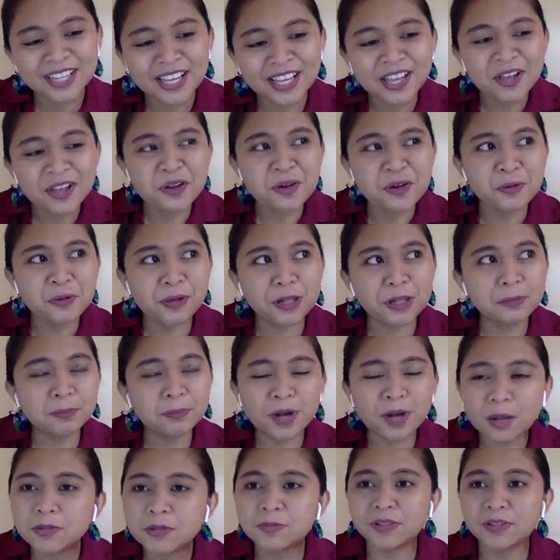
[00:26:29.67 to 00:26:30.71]
Well,
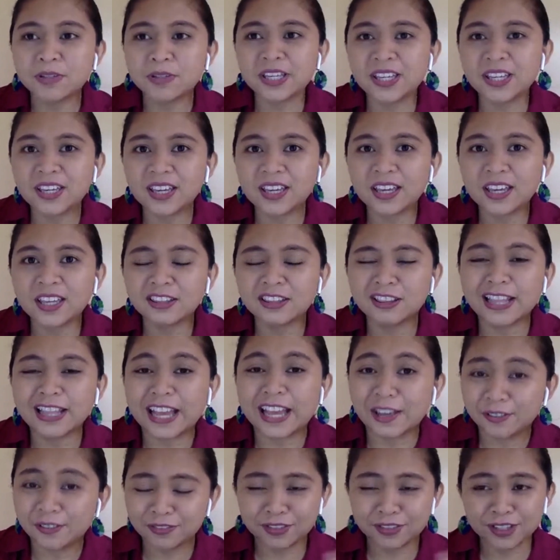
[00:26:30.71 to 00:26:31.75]
probably in life
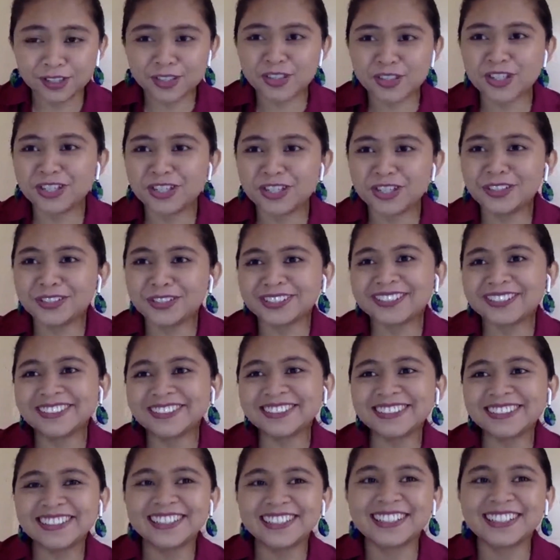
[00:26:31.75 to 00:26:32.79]
in general,
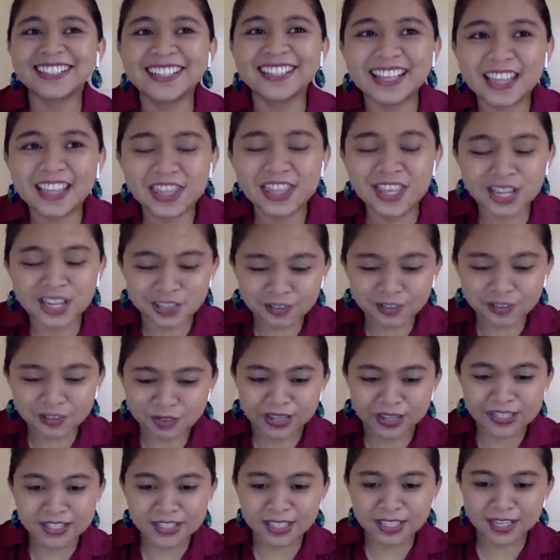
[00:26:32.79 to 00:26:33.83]
the advice that
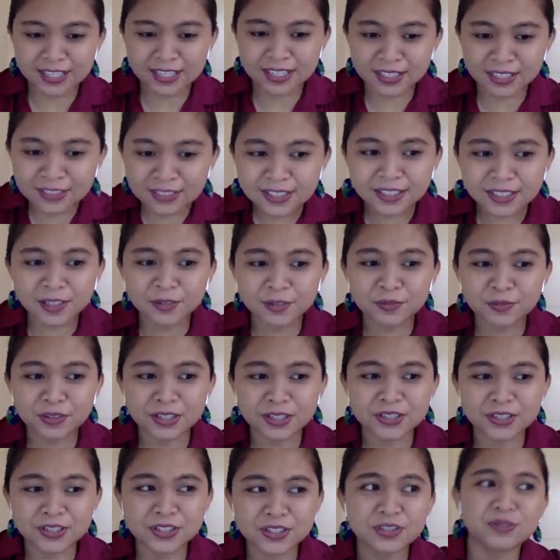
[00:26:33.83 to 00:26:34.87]
I can give is
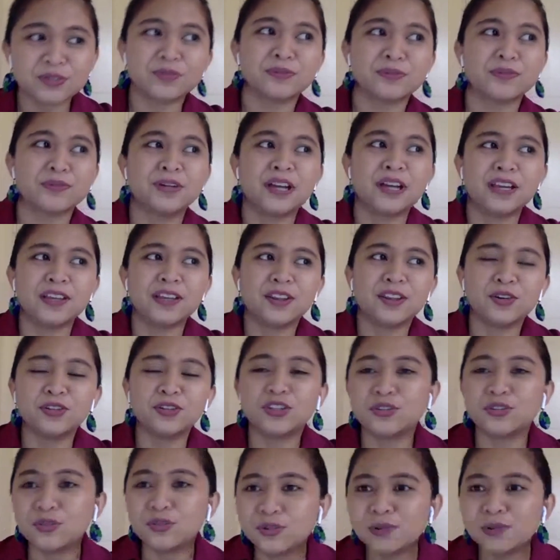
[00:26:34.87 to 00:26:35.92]
to, do
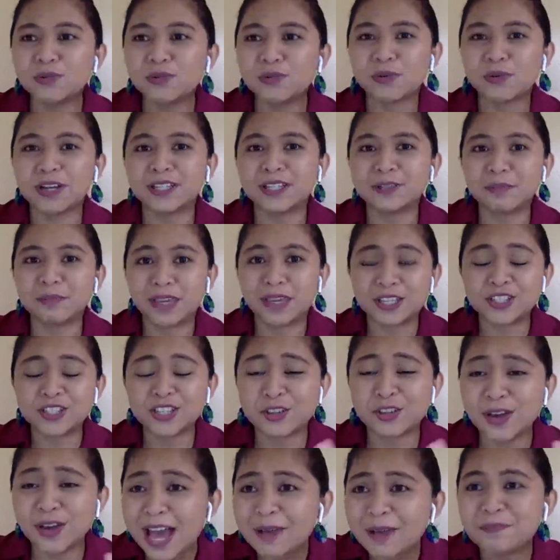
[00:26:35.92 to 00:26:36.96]
what makes you
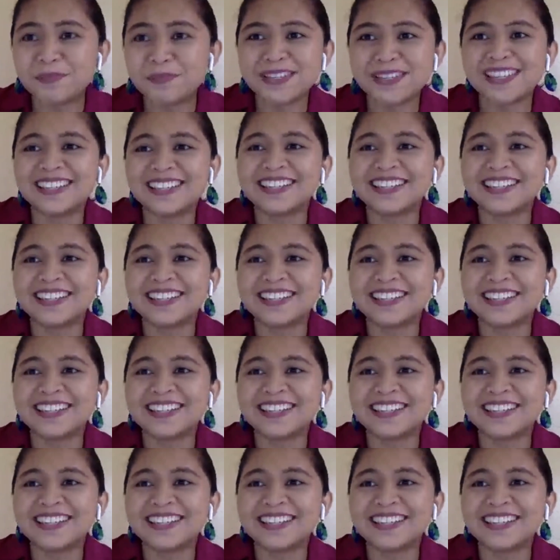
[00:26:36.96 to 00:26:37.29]
happy.